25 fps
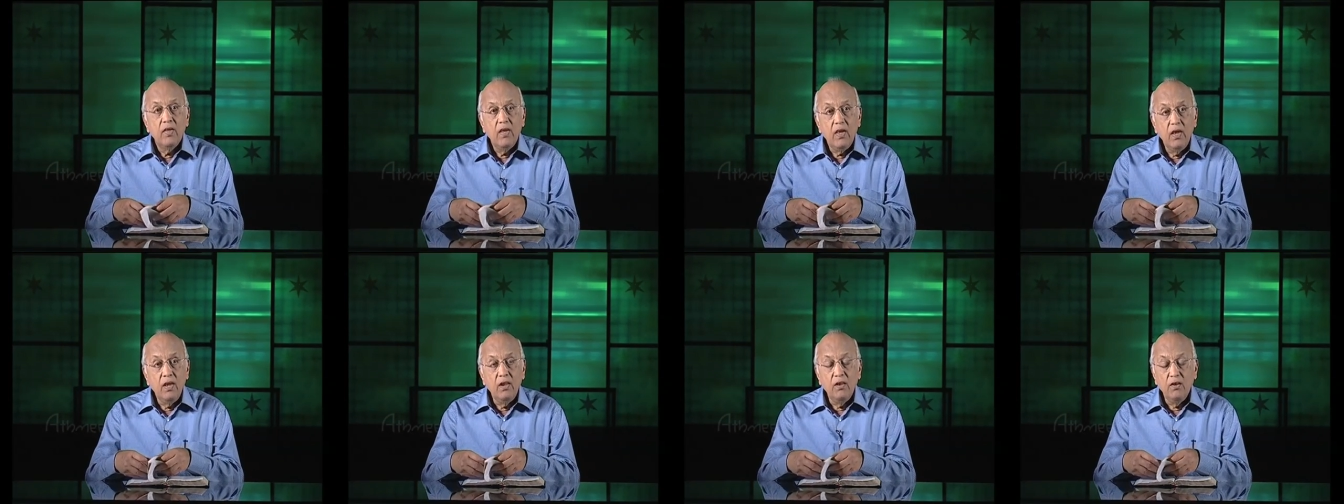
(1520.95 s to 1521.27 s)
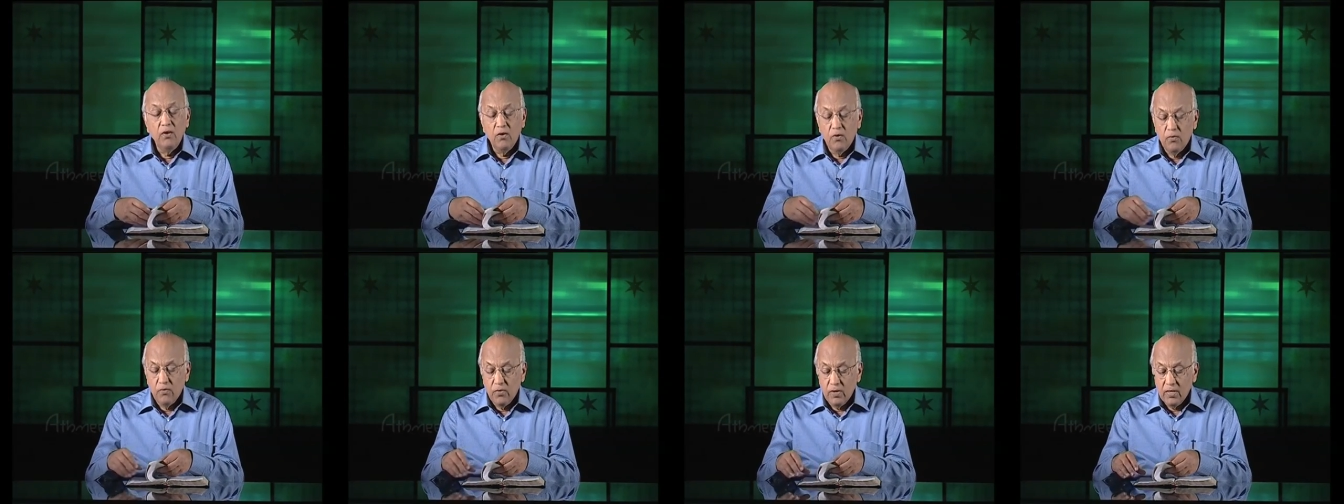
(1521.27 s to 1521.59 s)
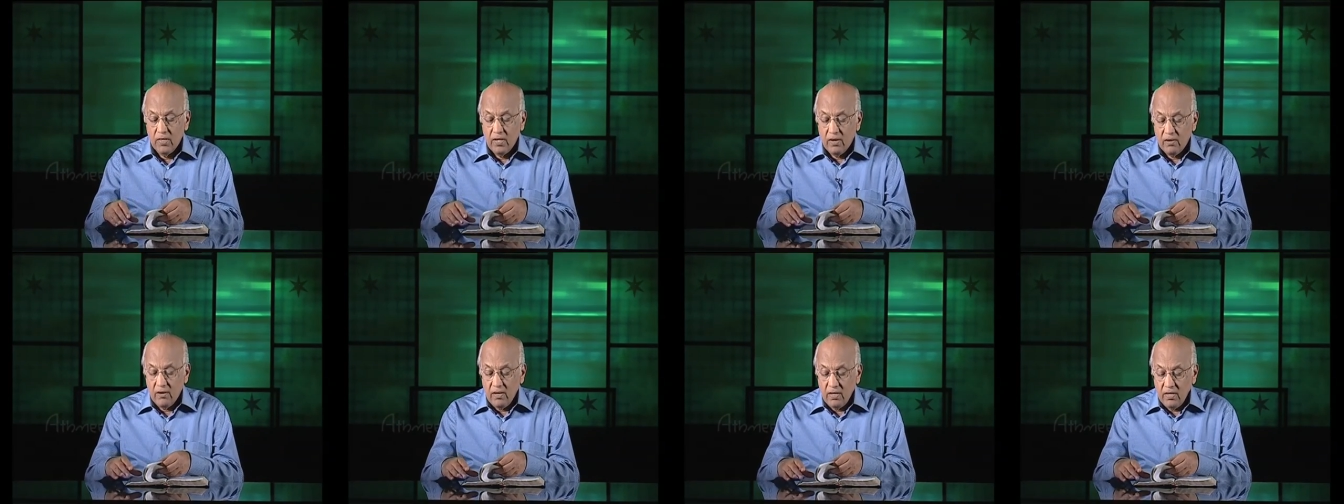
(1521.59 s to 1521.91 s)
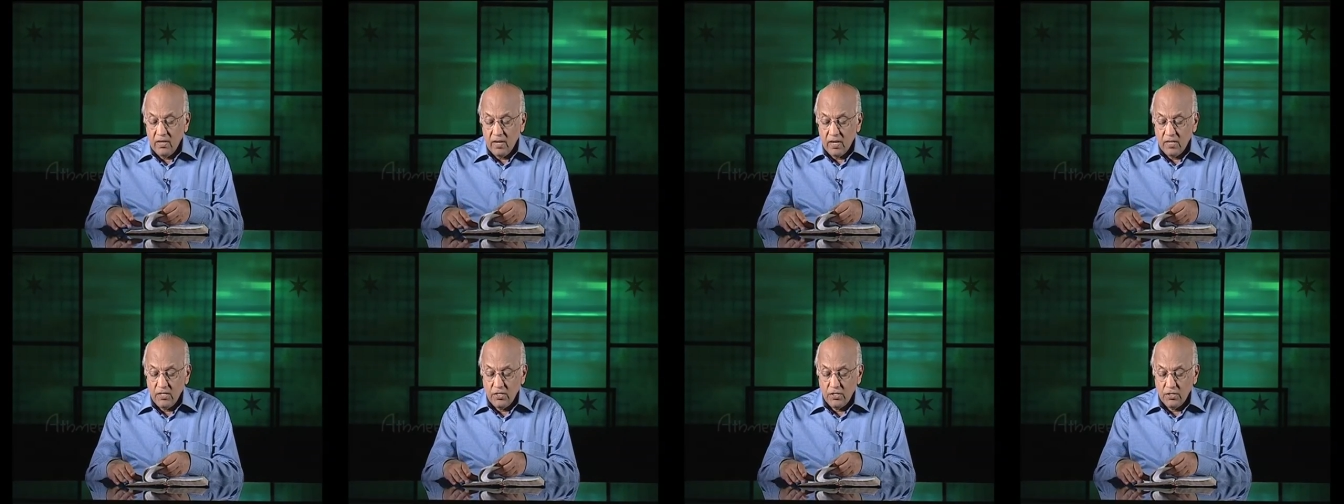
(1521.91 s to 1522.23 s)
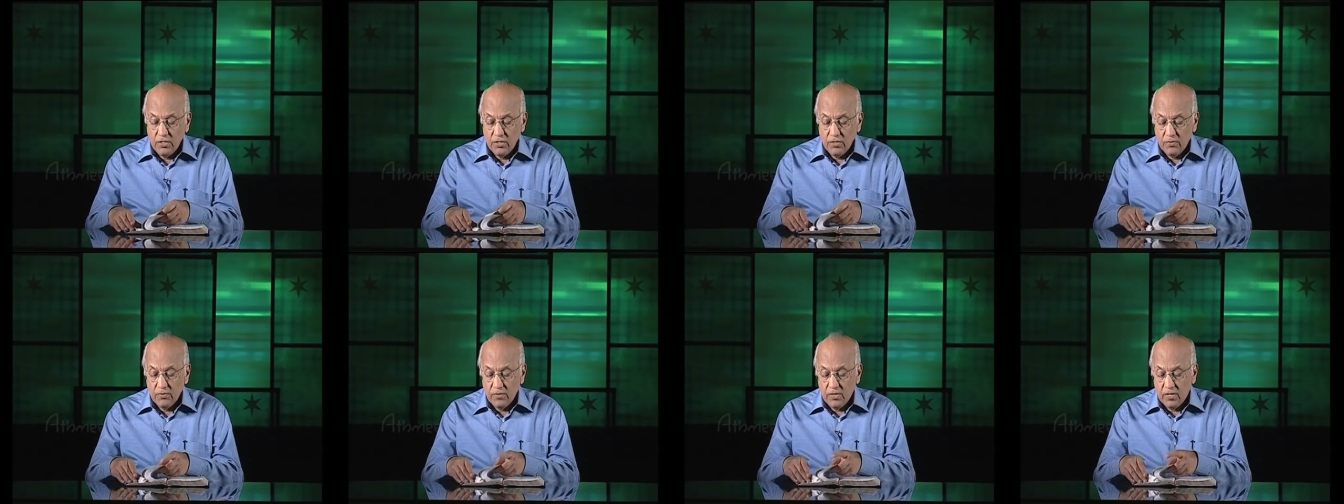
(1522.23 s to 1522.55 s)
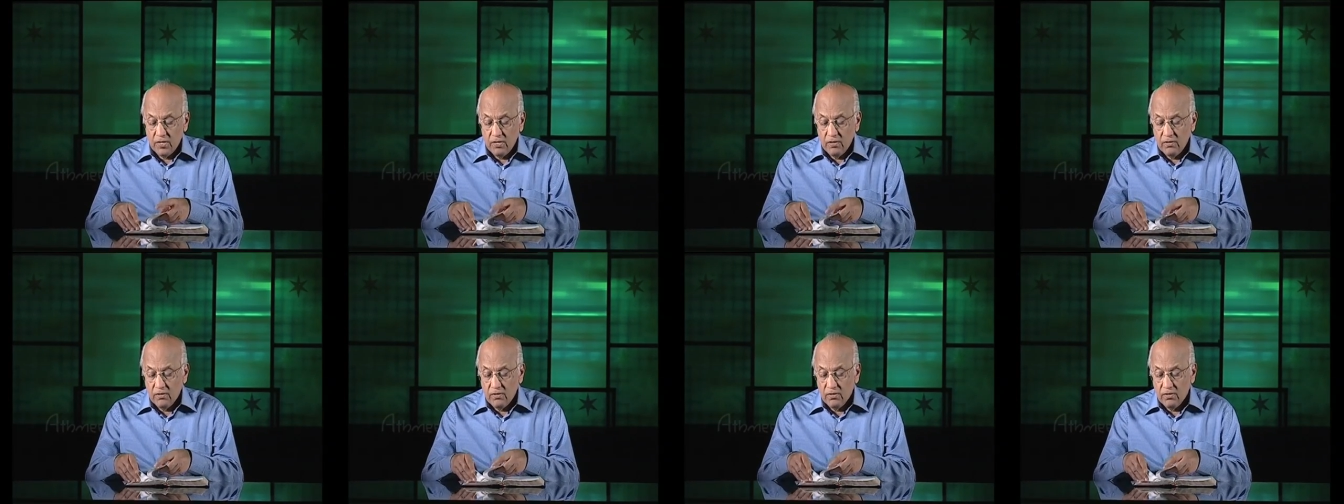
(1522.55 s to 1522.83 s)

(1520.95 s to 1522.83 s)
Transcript: he knew what their intentions were.